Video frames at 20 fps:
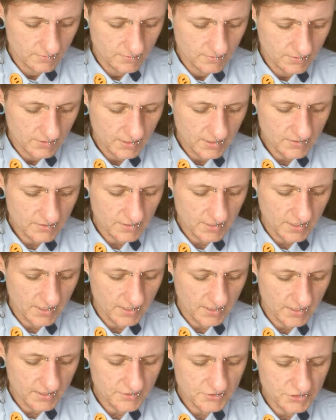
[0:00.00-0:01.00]
Hell yeah.
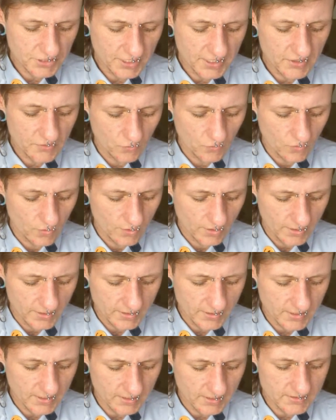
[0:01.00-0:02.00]
And Janet Warren
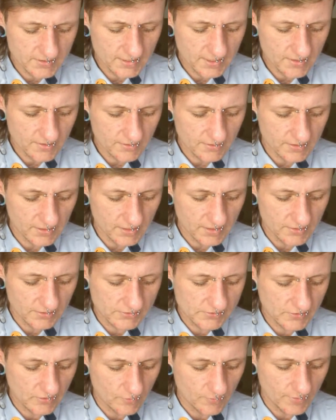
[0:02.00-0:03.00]
kicked down. Thank you
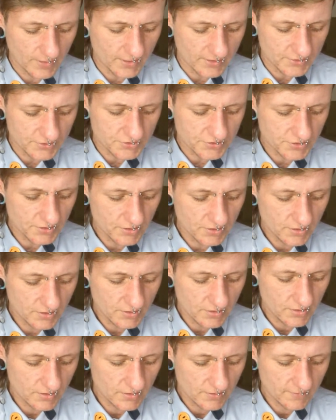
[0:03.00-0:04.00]
so much.
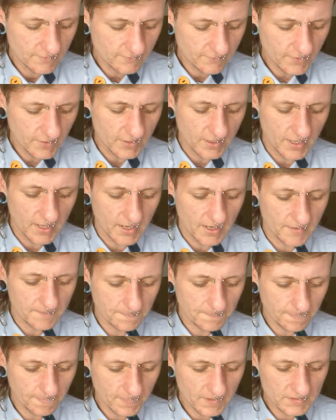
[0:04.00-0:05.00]
Fuck yeah.
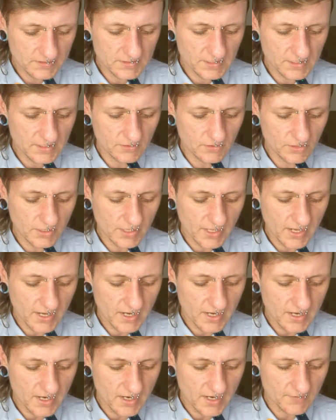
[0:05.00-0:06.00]
Let's take a look
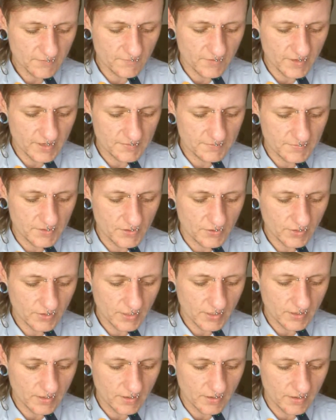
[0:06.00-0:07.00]
at Venmo
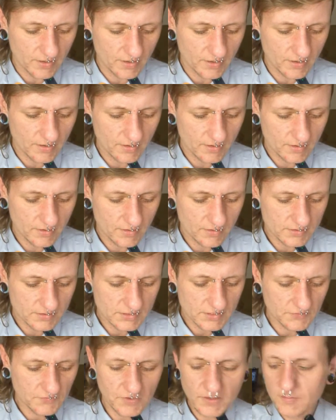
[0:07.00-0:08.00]
here. See
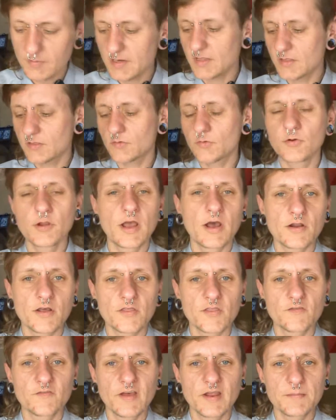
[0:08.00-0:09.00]
if anybody threw down on
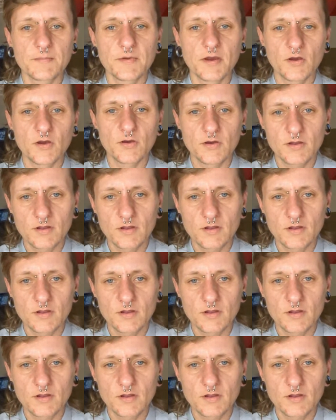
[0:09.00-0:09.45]
the Venmo.